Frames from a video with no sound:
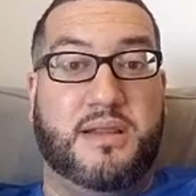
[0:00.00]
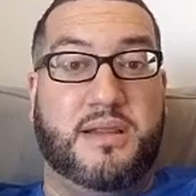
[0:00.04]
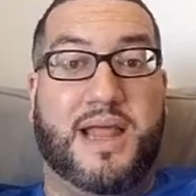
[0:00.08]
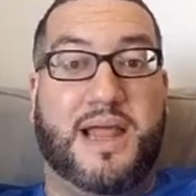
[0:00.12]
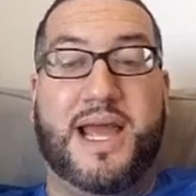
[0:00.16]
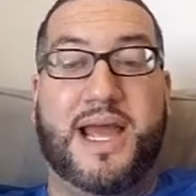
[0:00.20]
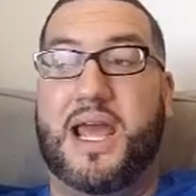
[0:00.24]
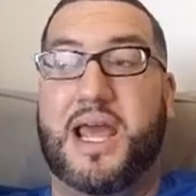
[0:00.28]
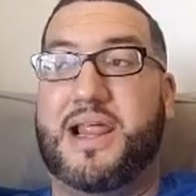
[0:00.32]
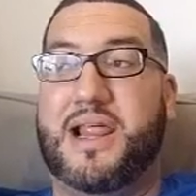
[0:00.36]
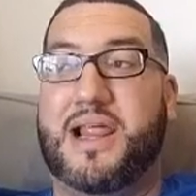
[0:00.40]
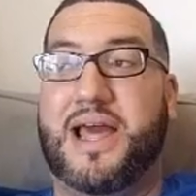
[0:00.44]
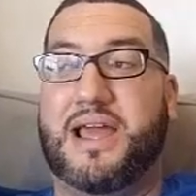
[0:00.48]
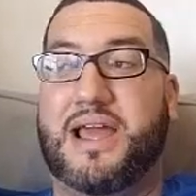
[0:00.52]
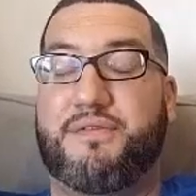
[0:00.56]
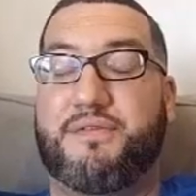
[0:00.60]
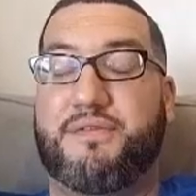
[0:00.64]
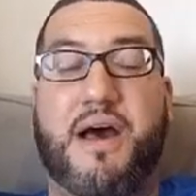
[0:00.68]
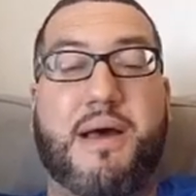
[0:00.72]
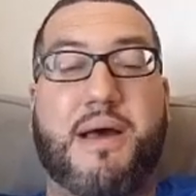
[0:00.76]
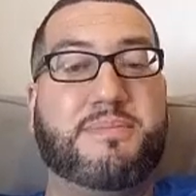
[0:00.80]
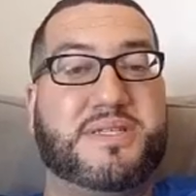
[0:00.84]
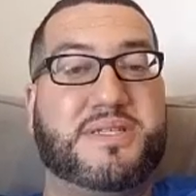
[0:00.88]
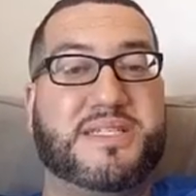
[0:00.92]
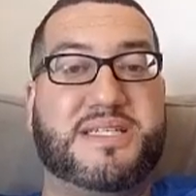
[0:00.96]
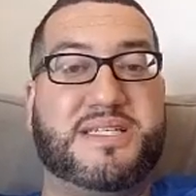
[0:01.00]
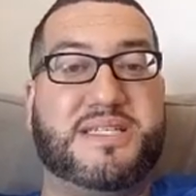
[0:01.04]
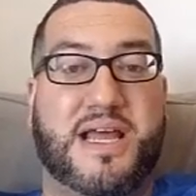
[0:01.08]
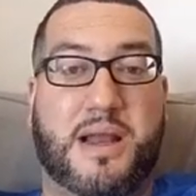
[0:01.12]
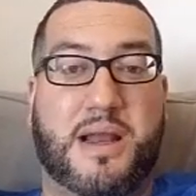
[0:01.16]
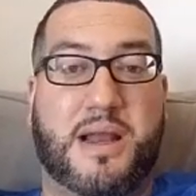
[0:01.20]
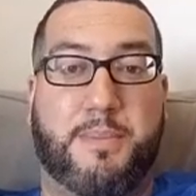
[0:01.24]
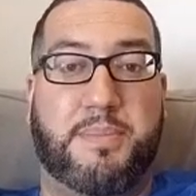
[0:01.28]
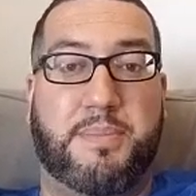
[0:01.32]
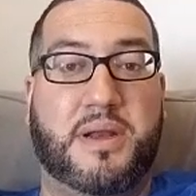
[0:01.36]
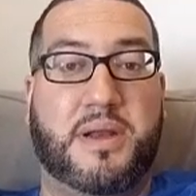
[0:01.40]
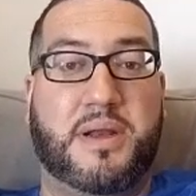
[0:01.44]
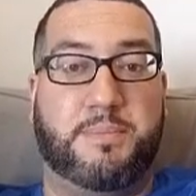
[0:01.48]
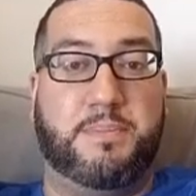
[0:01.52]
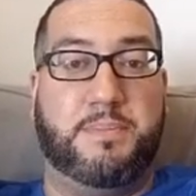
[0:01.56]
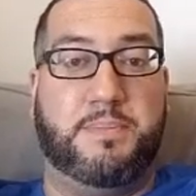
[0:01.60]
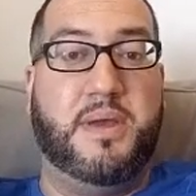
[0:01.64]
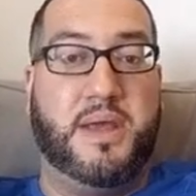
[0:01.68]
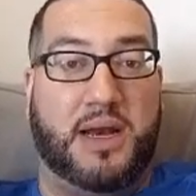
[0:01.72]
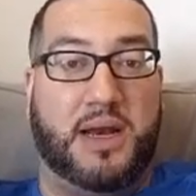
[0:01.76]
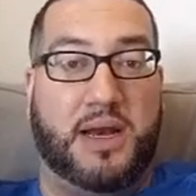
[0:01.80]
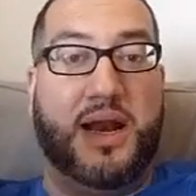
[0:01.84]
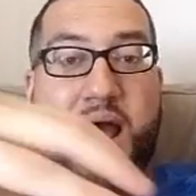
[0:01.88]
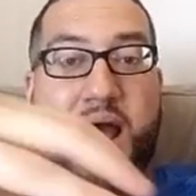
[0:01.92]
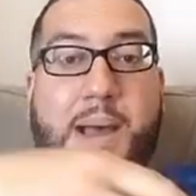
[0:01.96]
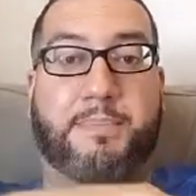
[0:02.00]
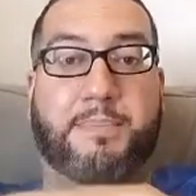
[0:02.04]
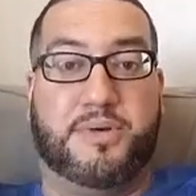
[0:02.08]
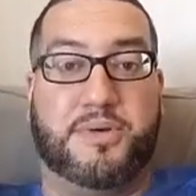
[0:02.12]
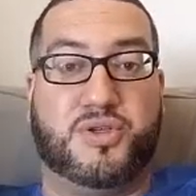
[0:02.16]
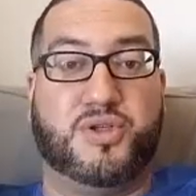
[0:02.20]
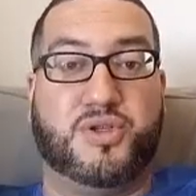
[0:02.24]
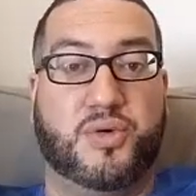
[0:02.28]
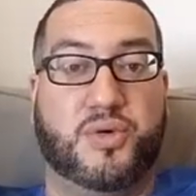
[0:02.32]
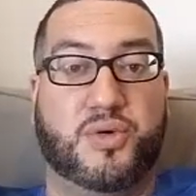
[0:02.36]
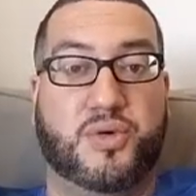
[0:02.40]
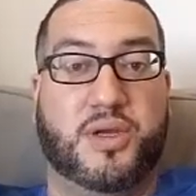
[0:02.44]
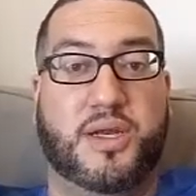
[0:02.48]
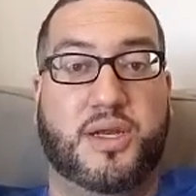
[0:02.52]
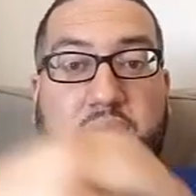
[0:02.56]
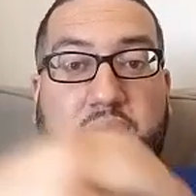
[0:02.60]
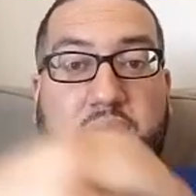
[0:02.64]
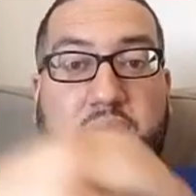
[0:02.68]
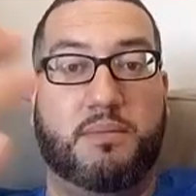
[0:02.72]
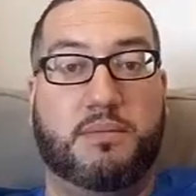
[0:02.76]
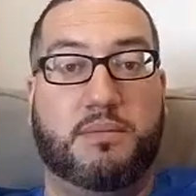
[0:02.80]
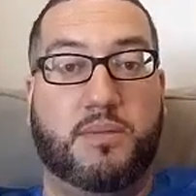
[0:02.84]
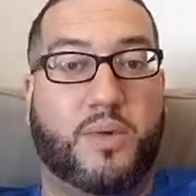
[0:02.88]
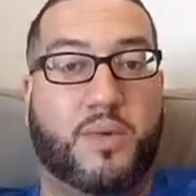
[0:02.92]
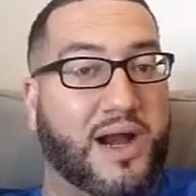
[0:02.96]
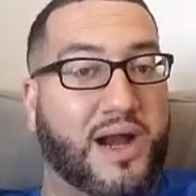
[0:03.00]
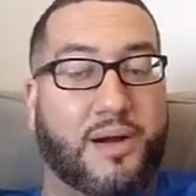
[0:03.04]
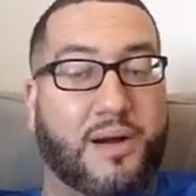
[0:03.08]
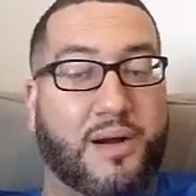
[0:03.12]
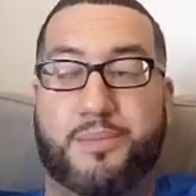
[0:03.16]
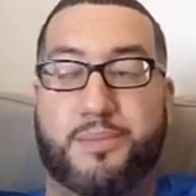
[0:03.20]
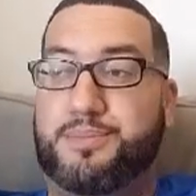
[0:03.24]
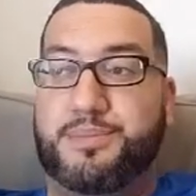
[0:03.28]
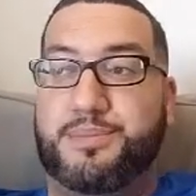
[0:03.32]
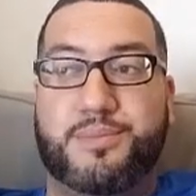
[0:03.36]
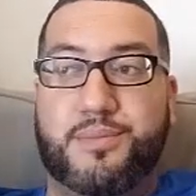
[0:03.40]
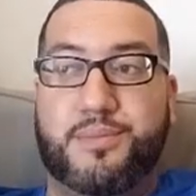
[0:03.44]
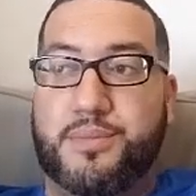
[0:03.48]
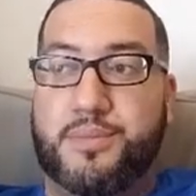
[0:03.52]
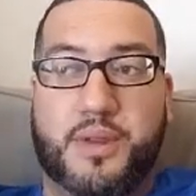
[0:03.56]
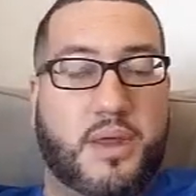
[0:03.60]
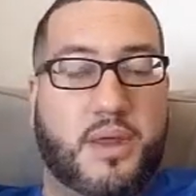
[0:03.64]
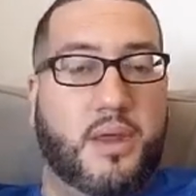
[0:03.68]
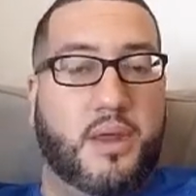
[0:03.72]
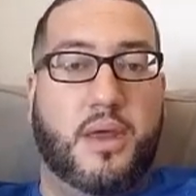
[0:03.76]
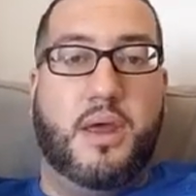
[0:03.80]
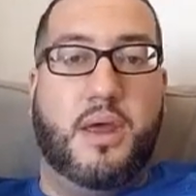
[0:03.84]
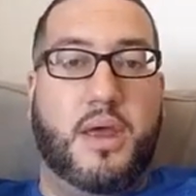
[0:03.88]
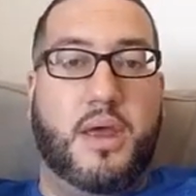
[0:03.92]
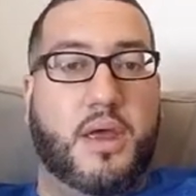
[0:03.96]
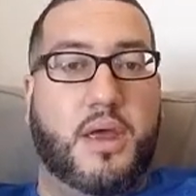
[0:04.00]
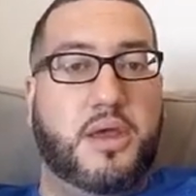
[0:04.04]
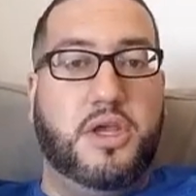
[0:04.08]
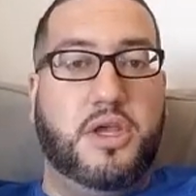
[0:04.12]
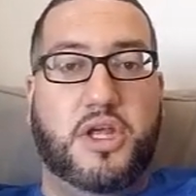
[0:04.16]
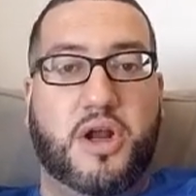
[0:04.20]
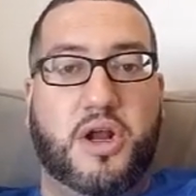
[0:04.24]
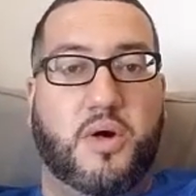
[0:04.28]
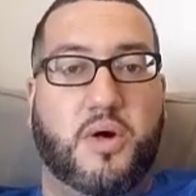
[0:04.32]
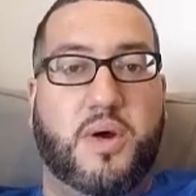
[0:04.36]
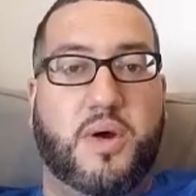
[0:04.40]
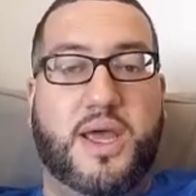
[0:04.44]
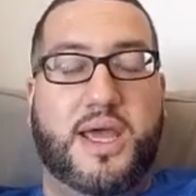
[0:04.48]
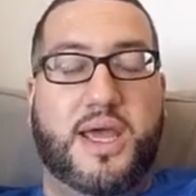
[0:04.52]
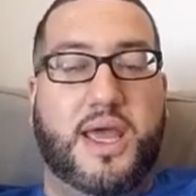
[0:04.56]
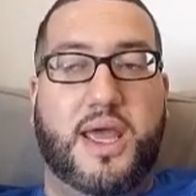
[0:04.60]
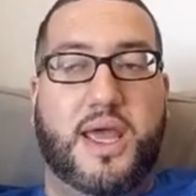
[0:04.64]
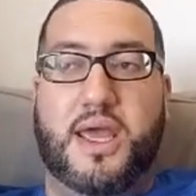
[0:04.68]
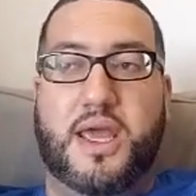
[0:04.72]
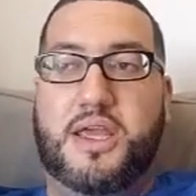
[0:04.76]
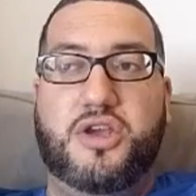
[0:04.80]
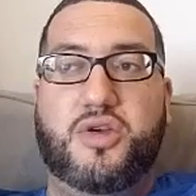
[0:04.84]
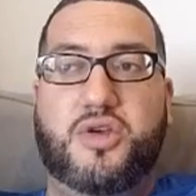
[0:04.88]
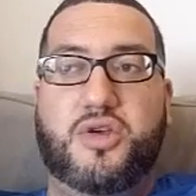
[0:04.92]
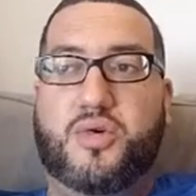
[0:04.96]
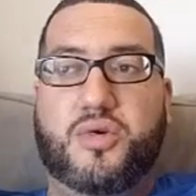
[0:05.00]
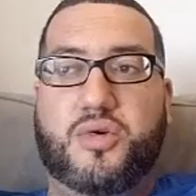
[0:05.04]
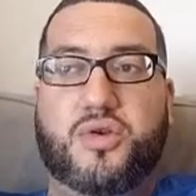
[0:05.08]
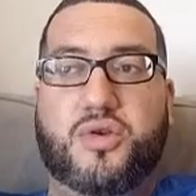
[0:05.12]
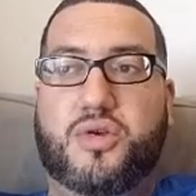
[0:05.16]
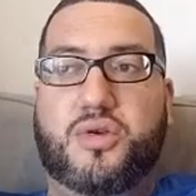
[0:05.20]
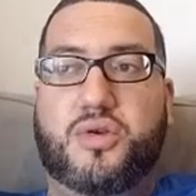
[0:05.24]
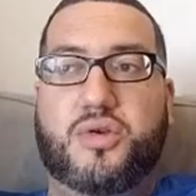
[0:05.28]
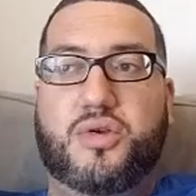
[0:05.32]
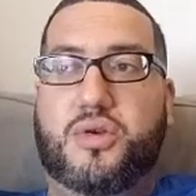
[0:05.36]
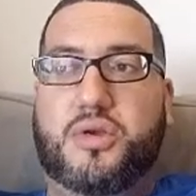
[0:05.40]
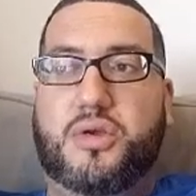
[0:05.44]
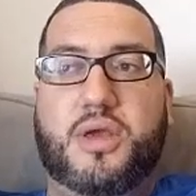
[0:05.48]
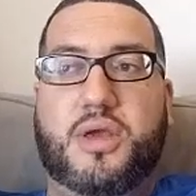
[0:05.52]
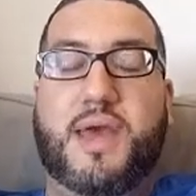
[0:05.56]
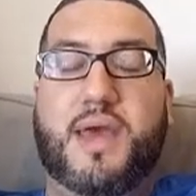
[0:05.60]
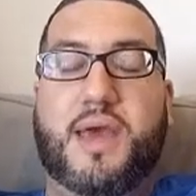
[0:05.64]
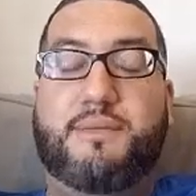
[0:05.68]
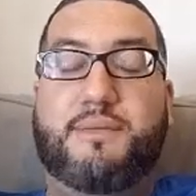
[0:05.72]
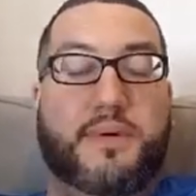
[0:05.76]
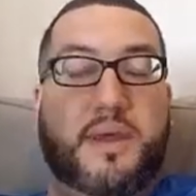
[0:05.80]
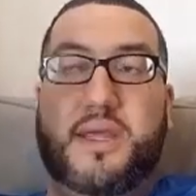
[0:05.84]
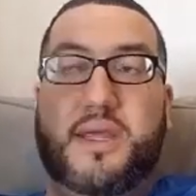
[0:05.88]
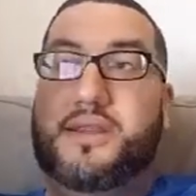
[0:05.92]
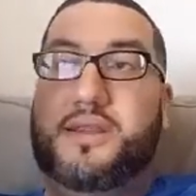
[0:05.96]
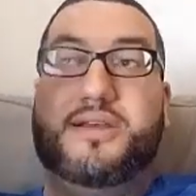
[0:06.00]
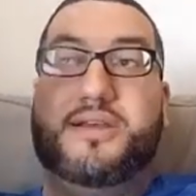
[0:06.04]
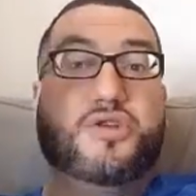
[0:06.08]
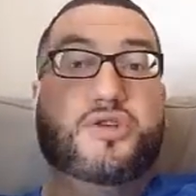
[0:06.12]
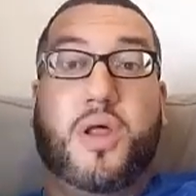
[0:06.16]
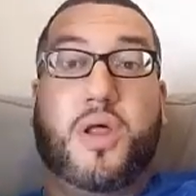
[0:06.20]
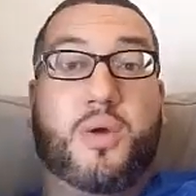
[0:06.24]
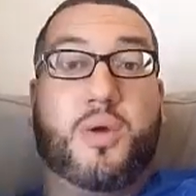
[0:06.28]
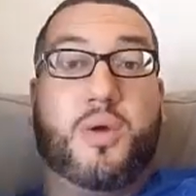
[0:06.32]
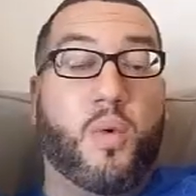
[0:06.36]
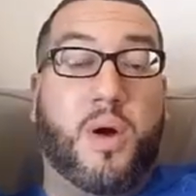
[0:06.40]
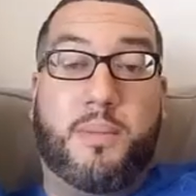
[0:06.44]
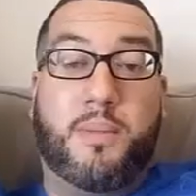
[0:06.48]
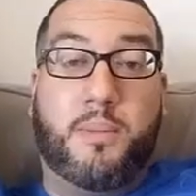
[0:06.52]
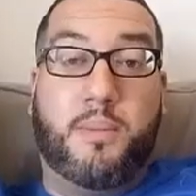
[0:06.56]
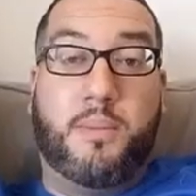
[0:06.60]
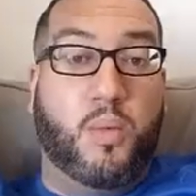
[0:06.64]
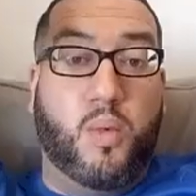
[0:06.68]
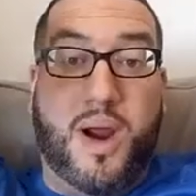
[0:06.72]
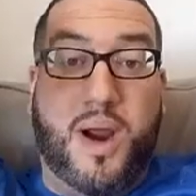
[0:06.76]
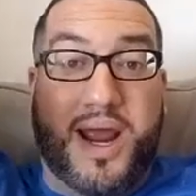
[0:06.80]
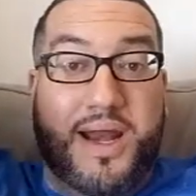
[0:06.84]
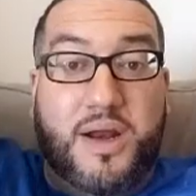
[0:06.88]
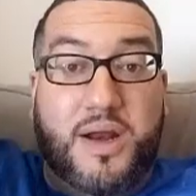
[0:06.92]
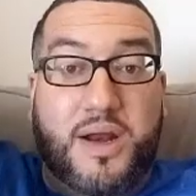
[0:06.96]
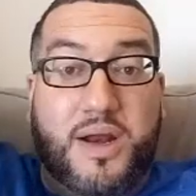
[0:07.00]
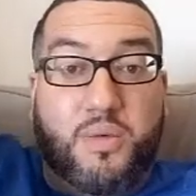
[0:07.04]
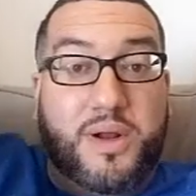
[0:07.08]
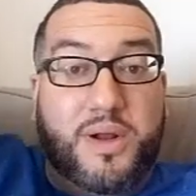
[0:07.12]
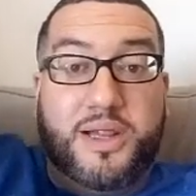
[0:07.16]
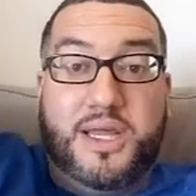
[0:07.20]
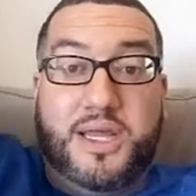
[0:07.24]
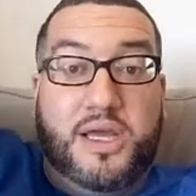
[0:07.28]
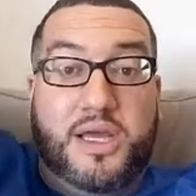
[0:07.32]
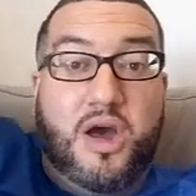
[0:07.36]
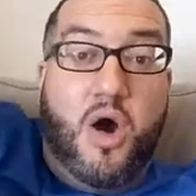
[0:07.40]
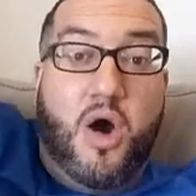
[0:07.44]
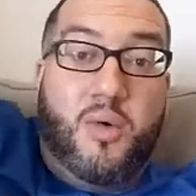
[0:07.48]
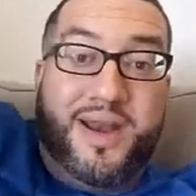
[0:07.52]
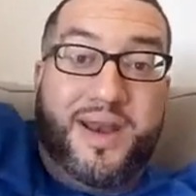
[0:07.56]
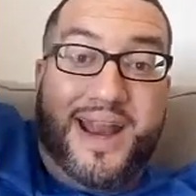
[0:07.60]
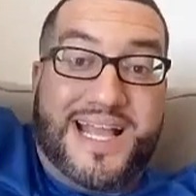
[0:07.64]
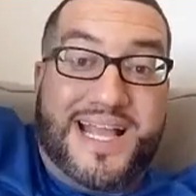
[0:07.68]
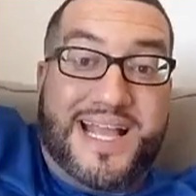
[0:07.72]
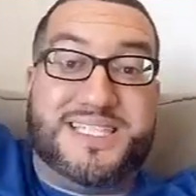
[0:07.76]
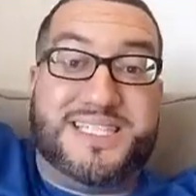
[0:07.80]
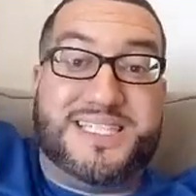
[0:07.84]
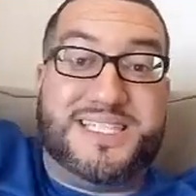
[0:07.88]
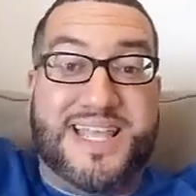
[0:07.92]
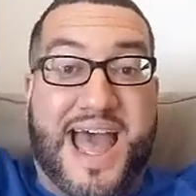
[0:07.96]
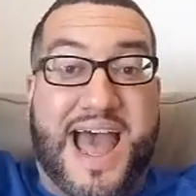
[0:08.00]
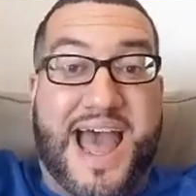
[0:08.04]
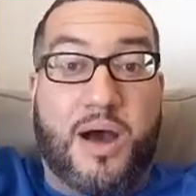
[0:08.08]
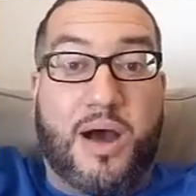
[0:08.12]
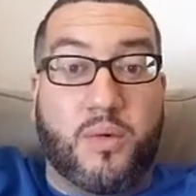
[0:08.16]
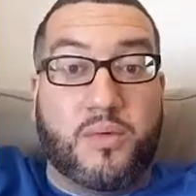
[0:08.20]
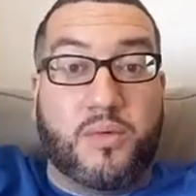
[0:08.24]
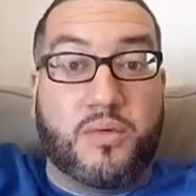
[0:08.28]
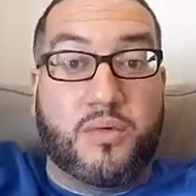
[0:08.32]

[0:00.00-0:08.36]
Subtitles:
Like if I'm set up in an opportunity where, if there's only one way to really go, and that's down,